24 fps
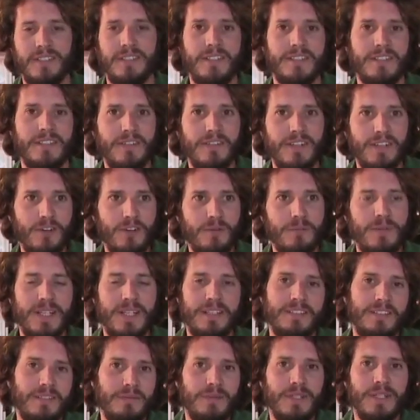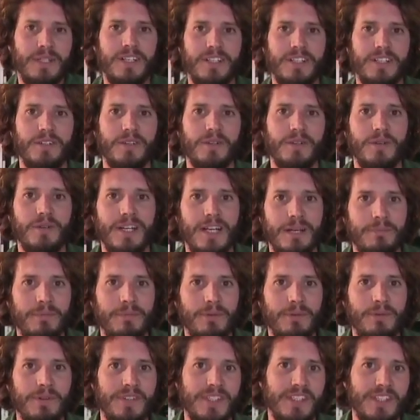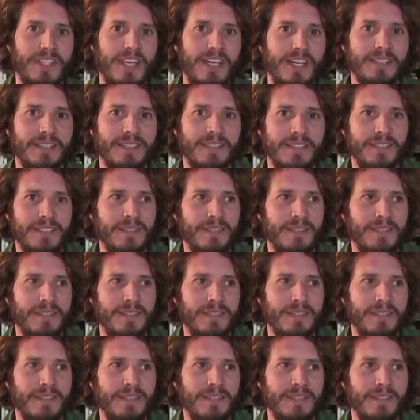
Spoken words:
those other little bits that we're kind of not quite happy with as yet.